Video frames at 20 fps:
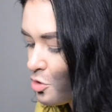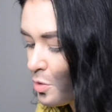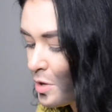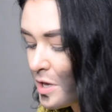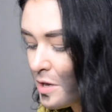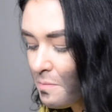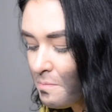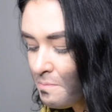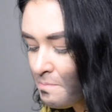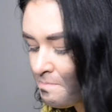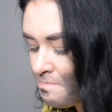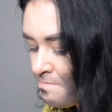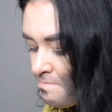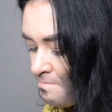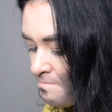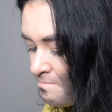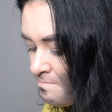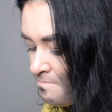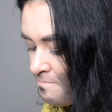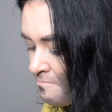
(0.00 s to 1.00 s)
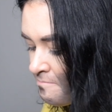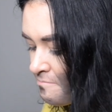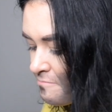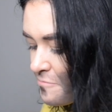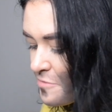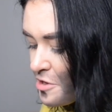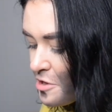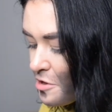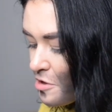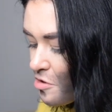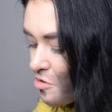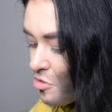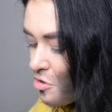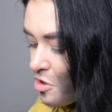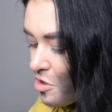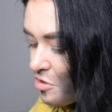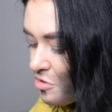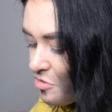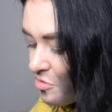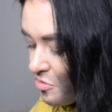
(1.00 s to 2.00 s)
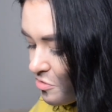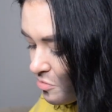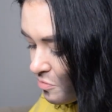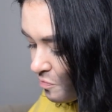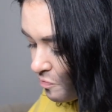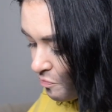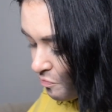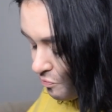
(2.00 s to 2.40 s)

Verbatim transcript: do it. Yeah, that's.